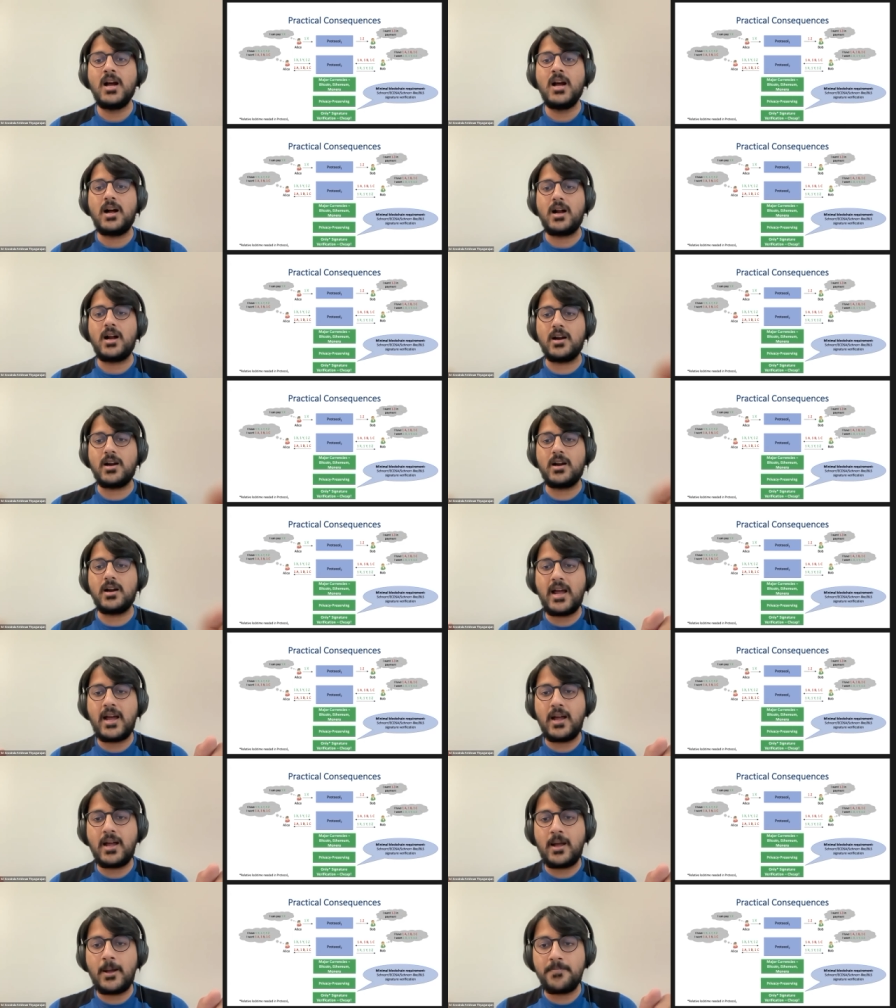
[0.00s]

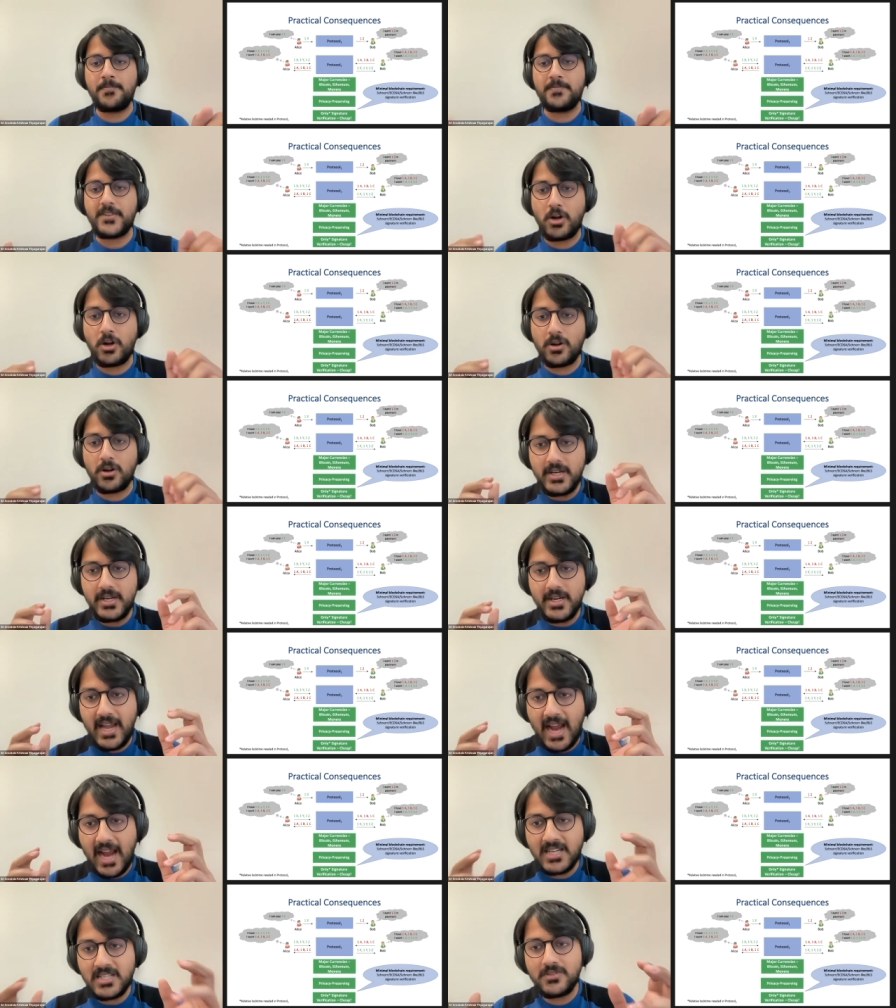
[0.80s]
are um,
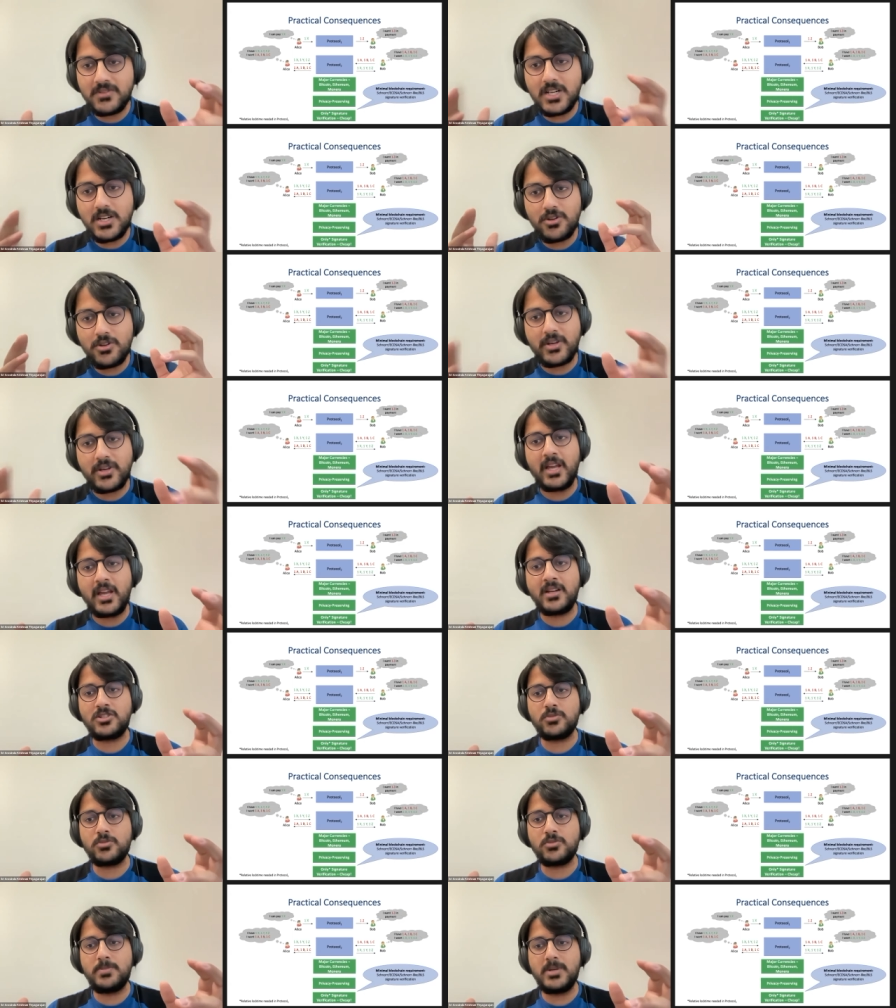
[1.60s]
already actively
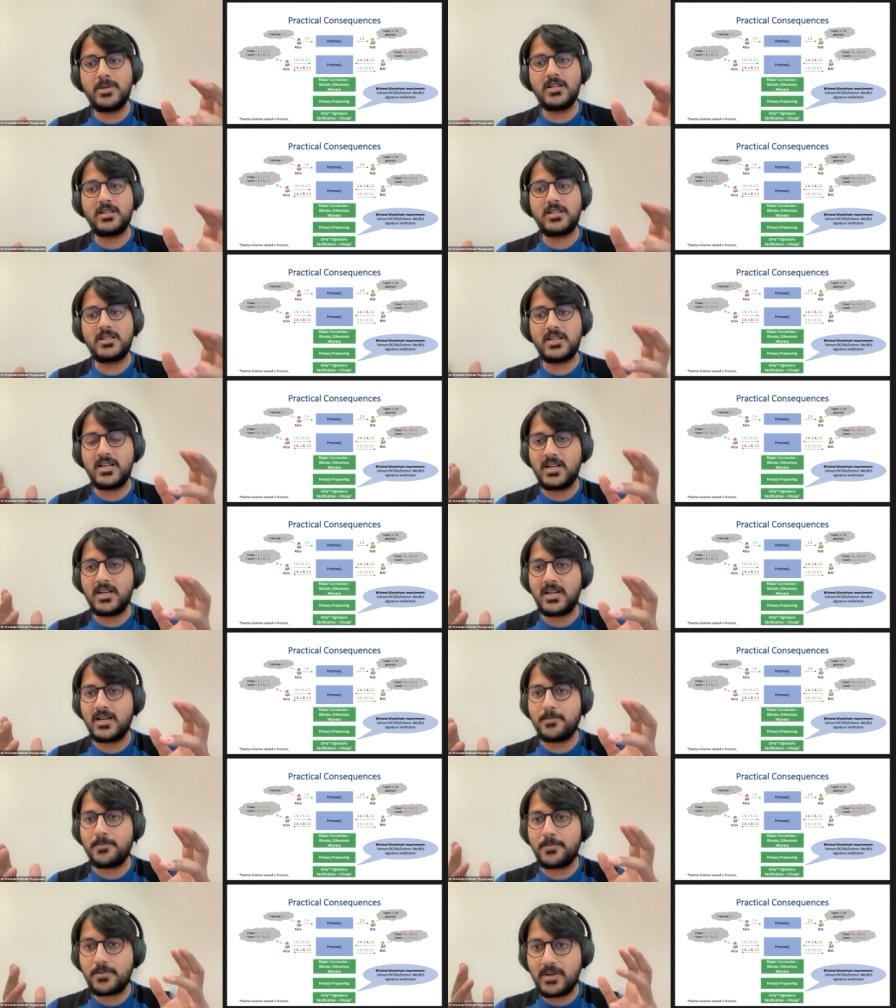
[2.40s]
looking to build
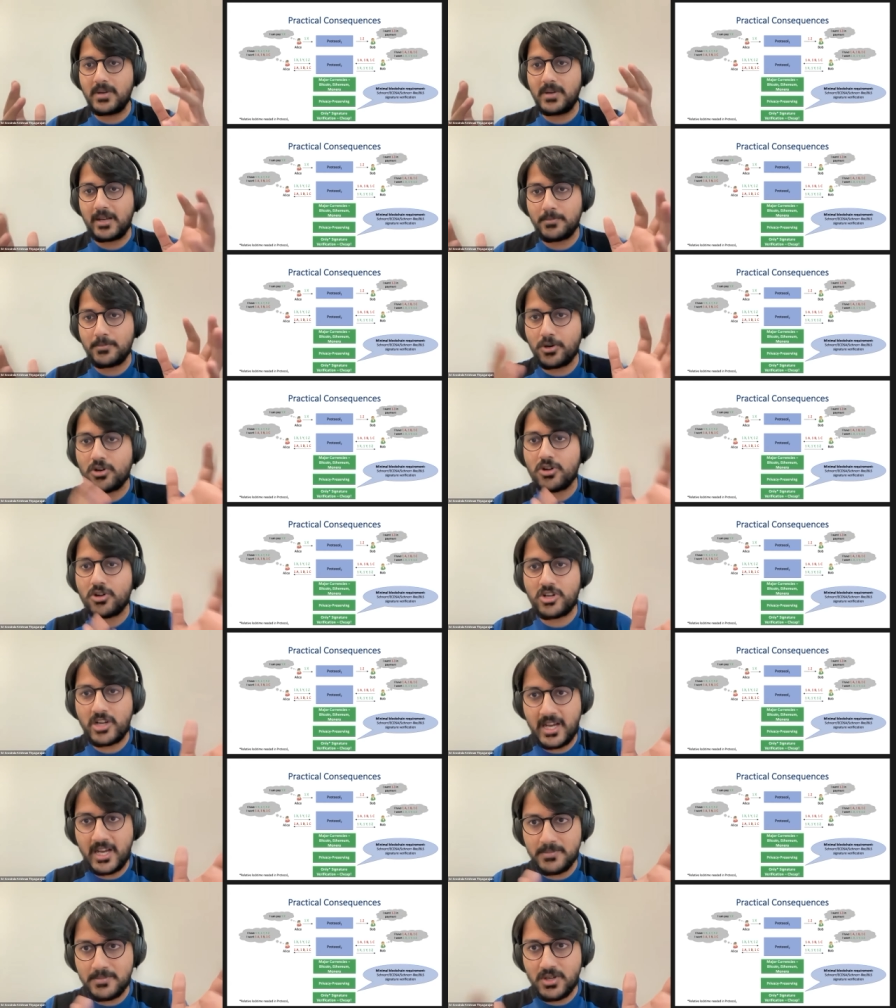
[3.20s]
uh, like
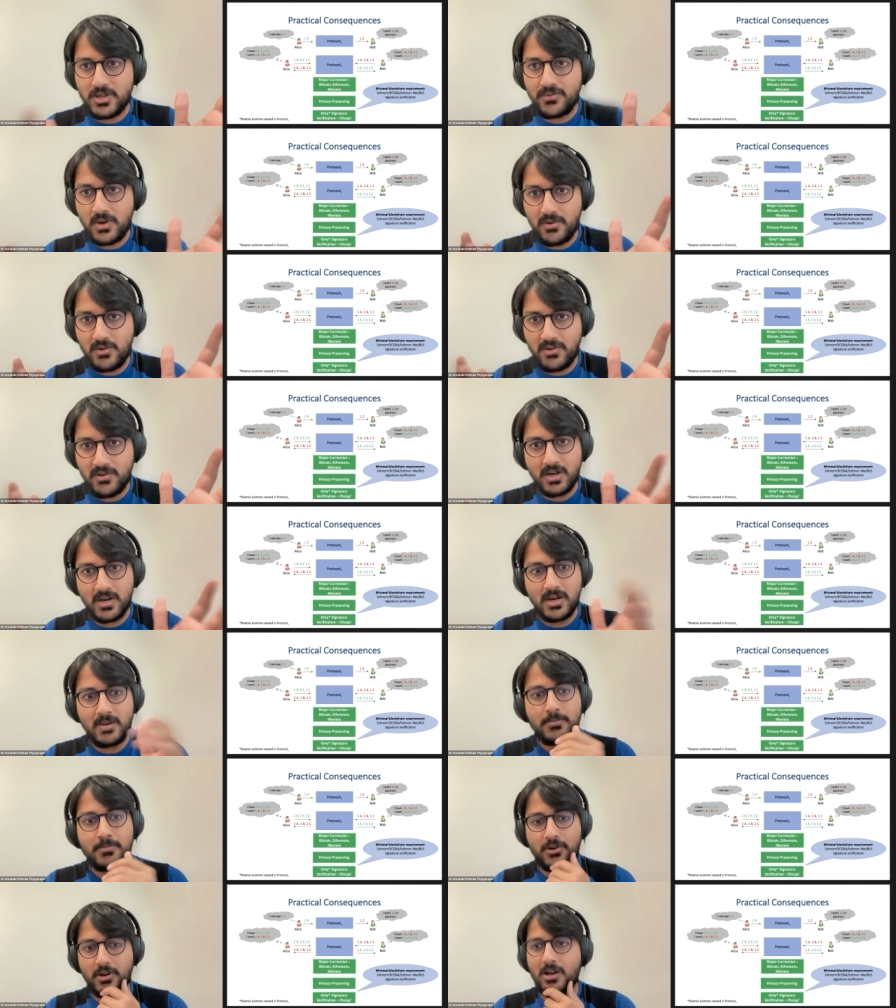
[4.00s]
prototypes of
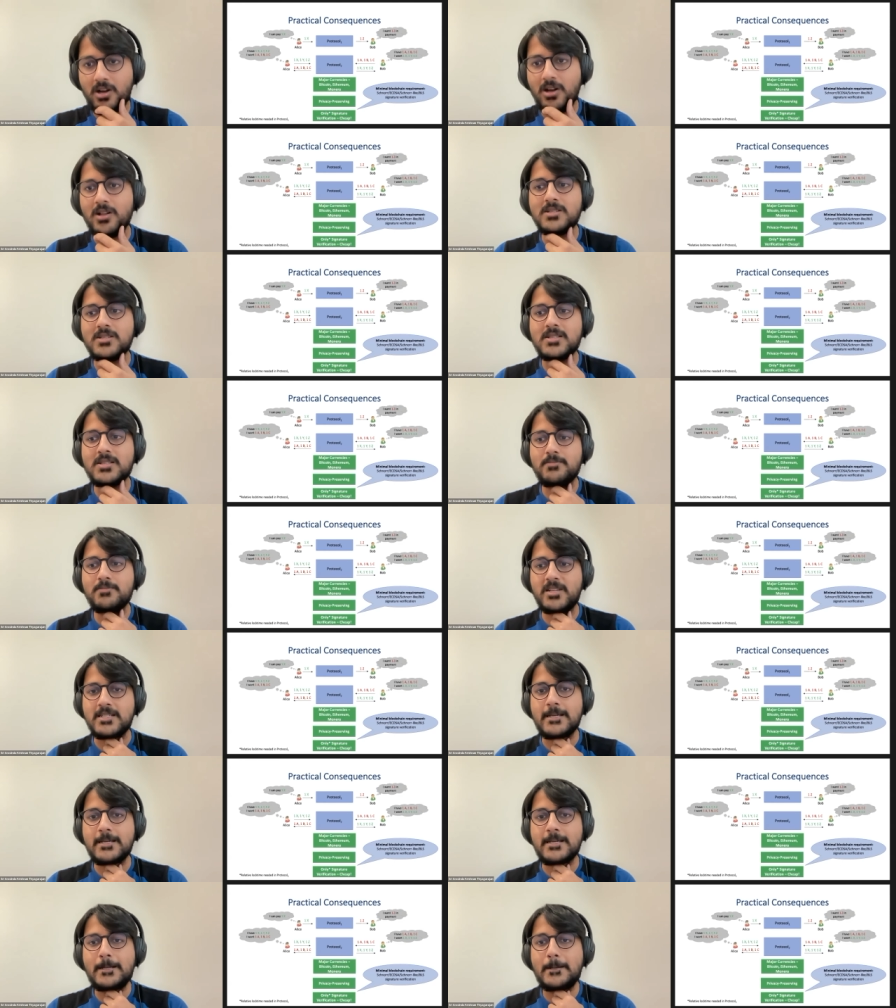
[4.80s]
our protocols,
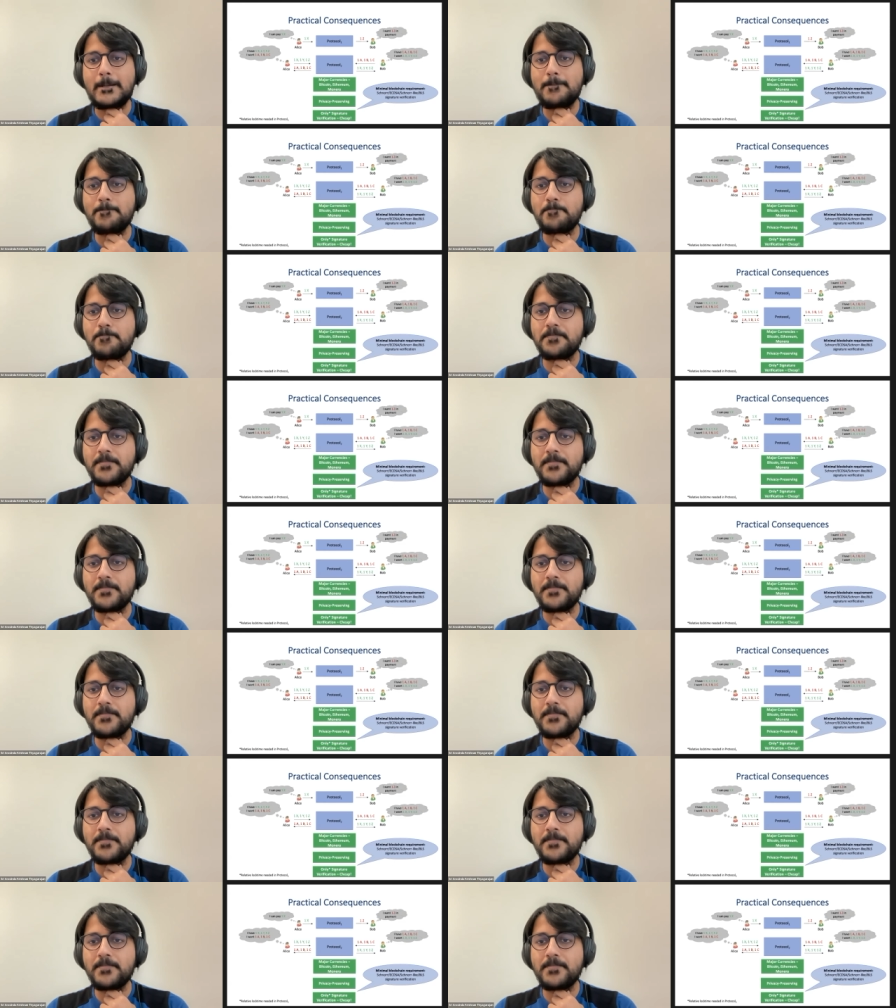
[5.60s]
basically.